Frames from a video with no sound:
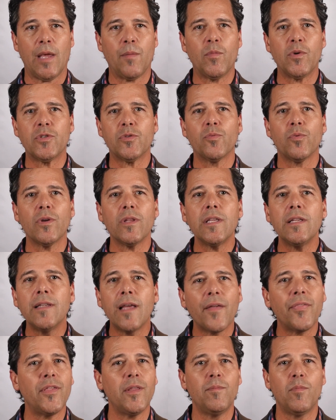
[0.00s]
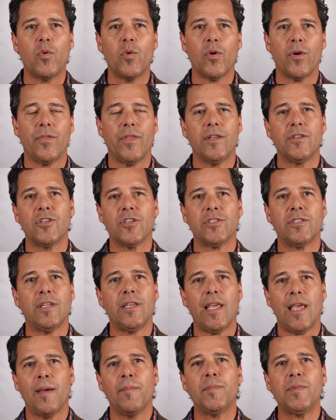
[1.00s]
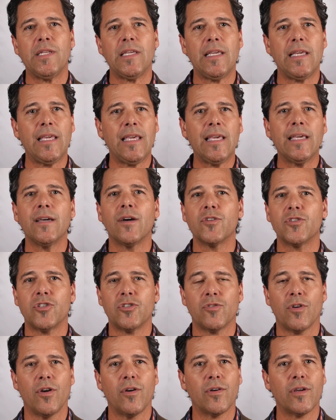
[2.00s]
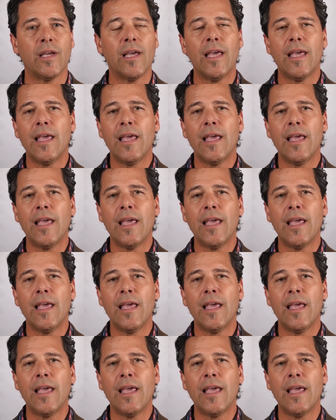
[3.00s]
and was really nothing more than just an empty ego stroke